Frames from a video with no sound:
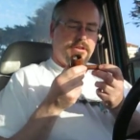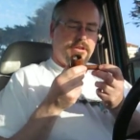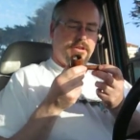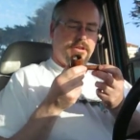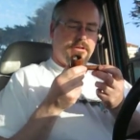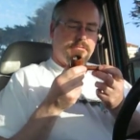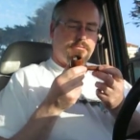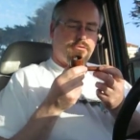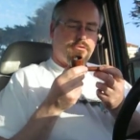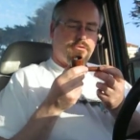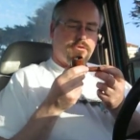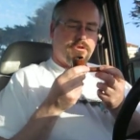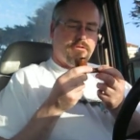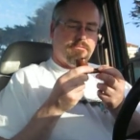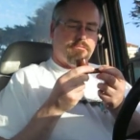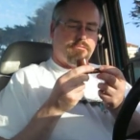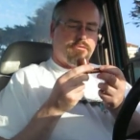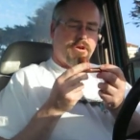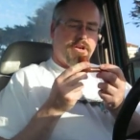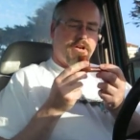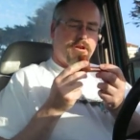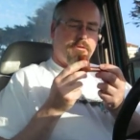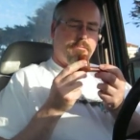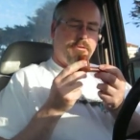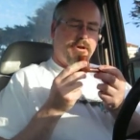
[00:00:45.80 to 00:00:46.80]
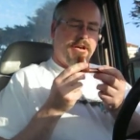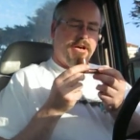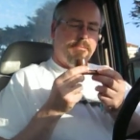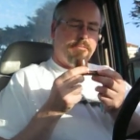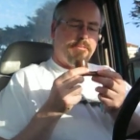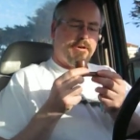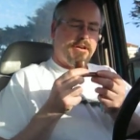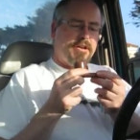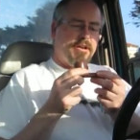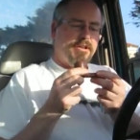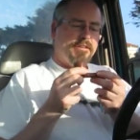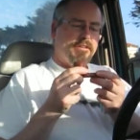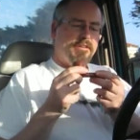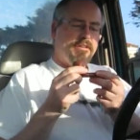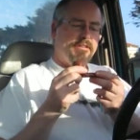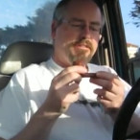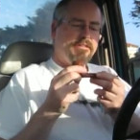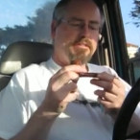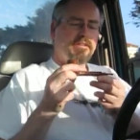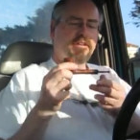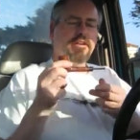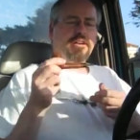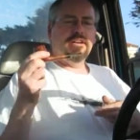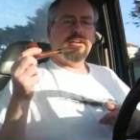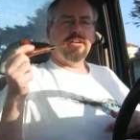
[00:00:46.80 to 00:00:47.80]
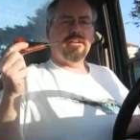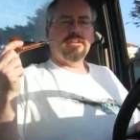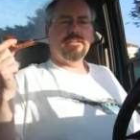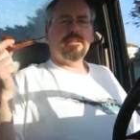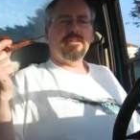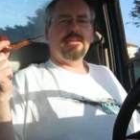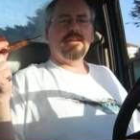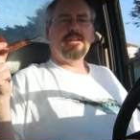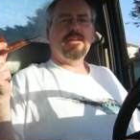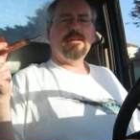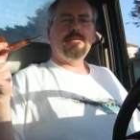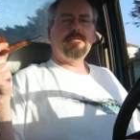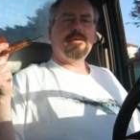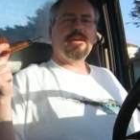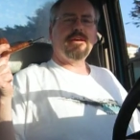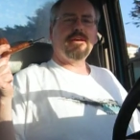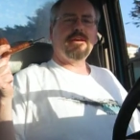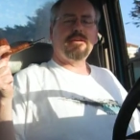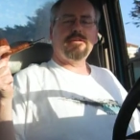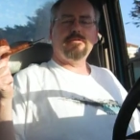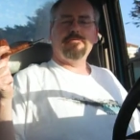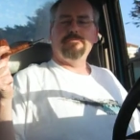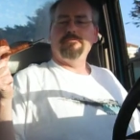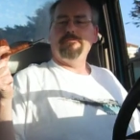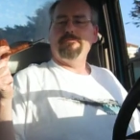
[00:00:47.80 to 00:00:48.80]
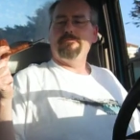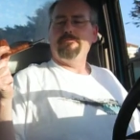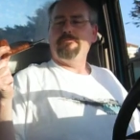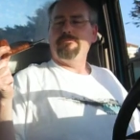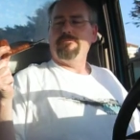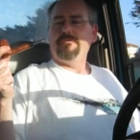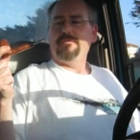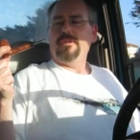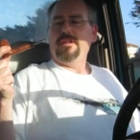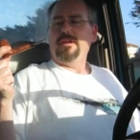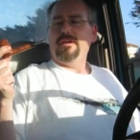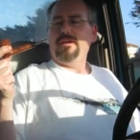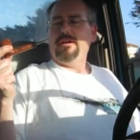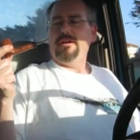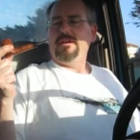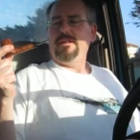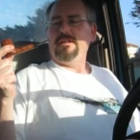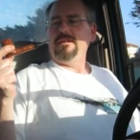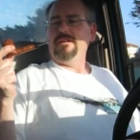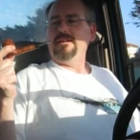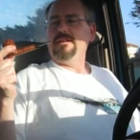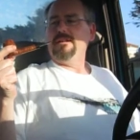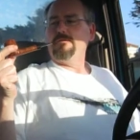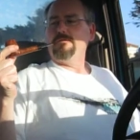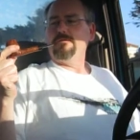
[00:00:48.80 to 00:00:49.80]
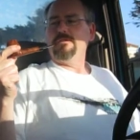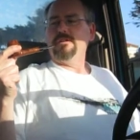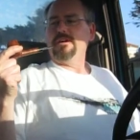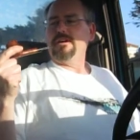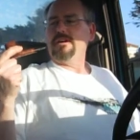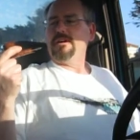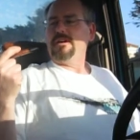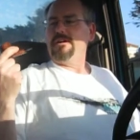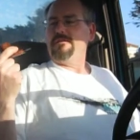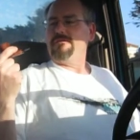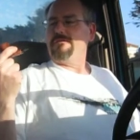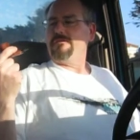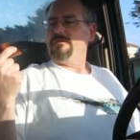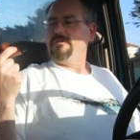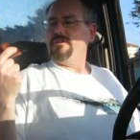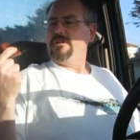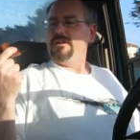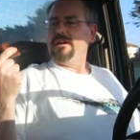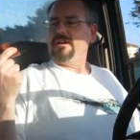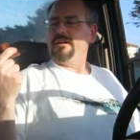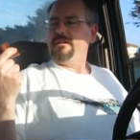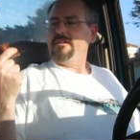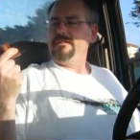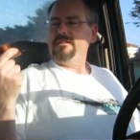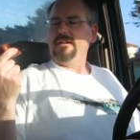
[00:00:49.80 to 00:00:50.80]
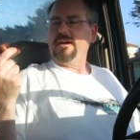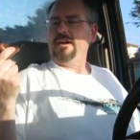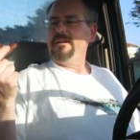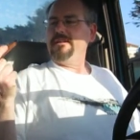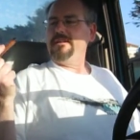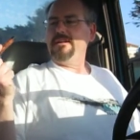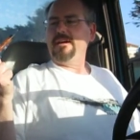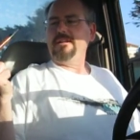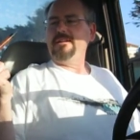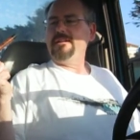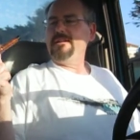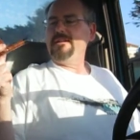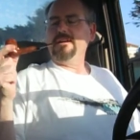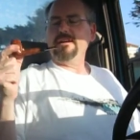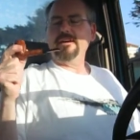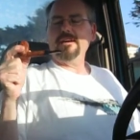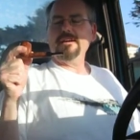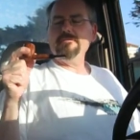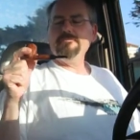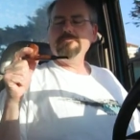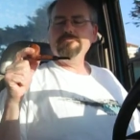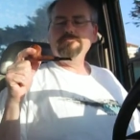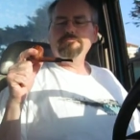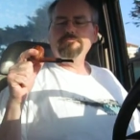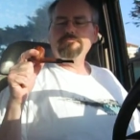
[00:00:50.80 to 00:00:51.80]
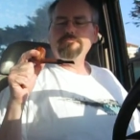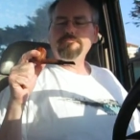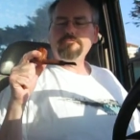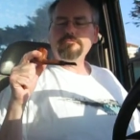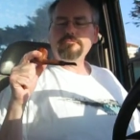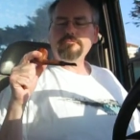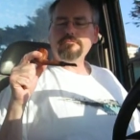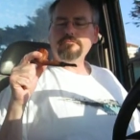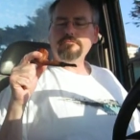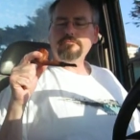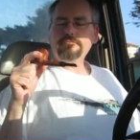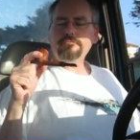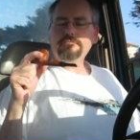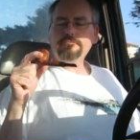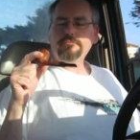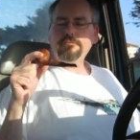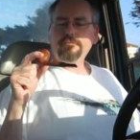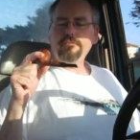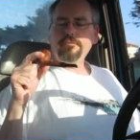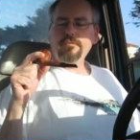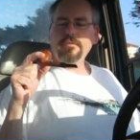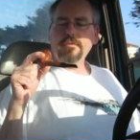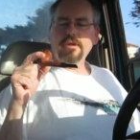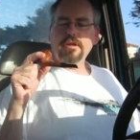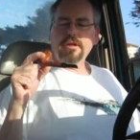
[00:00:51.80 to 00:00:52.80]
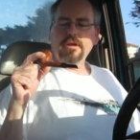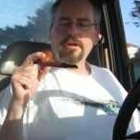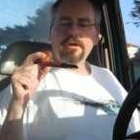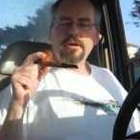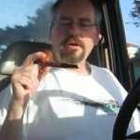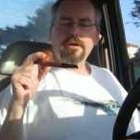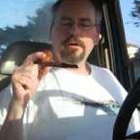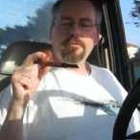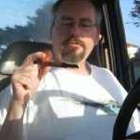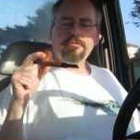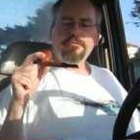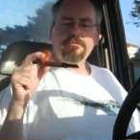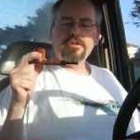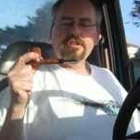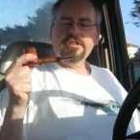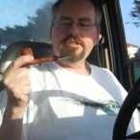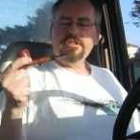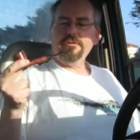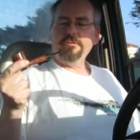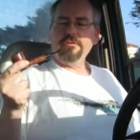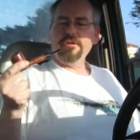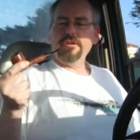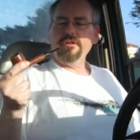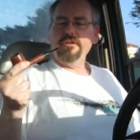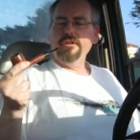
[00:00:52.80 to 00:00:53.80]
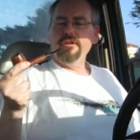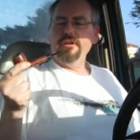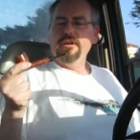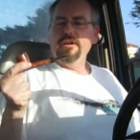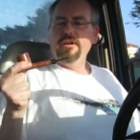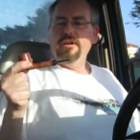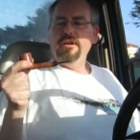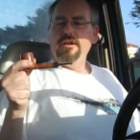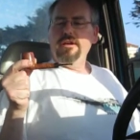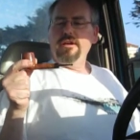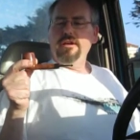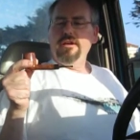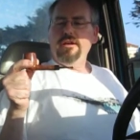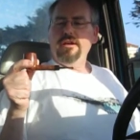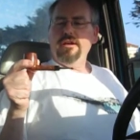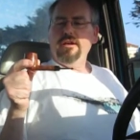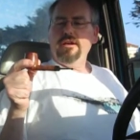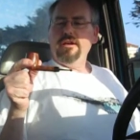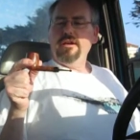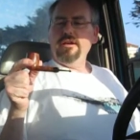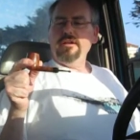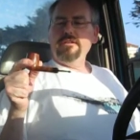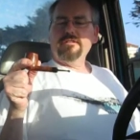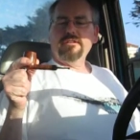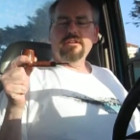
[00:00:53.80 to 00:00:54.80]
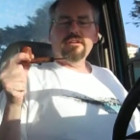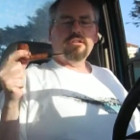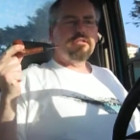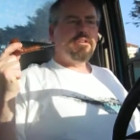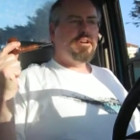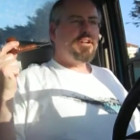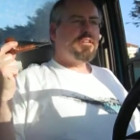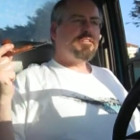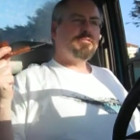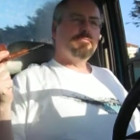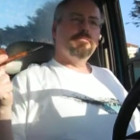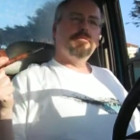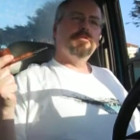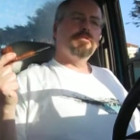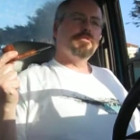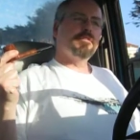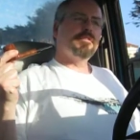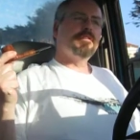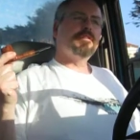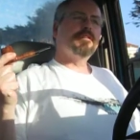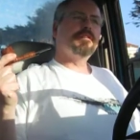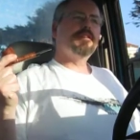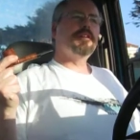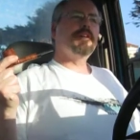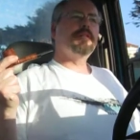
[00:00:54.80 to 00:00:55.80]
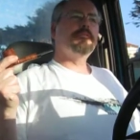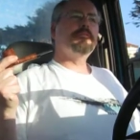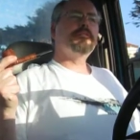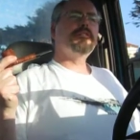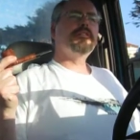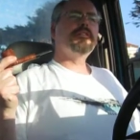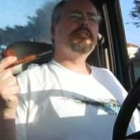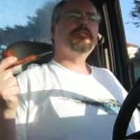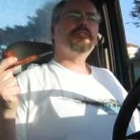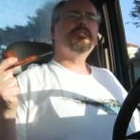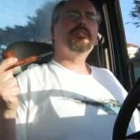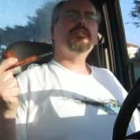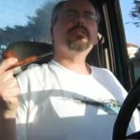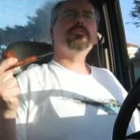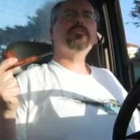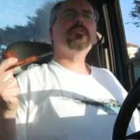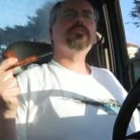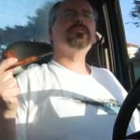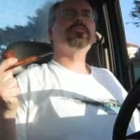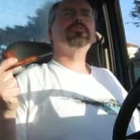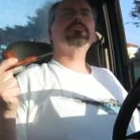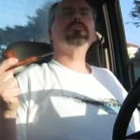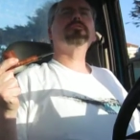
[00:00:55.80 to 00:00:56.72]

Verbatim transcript: imported briar pipe. I got this on eBay. Another one I got for like $9.99. Uh, free shipping. It's a great smoke. I mean, this thing, once it